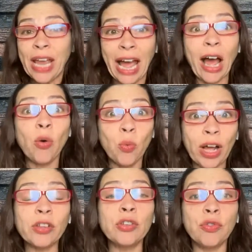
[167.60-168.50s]
how
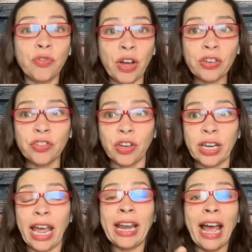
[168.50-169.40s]
well you
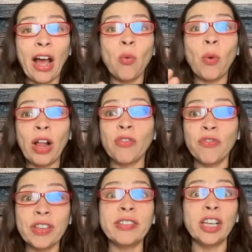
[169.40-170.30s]
function and how well,
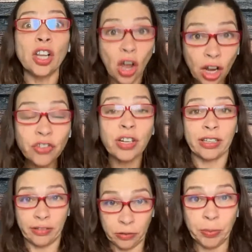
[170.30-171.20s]

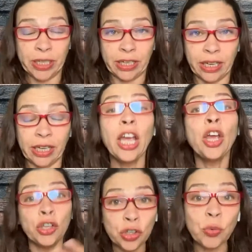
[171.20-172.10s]
physiologically speaking,
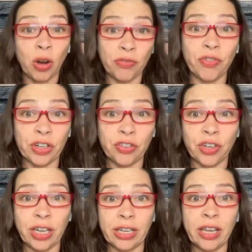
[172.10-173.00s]
you are
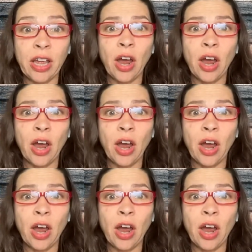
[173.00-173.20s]
functioning.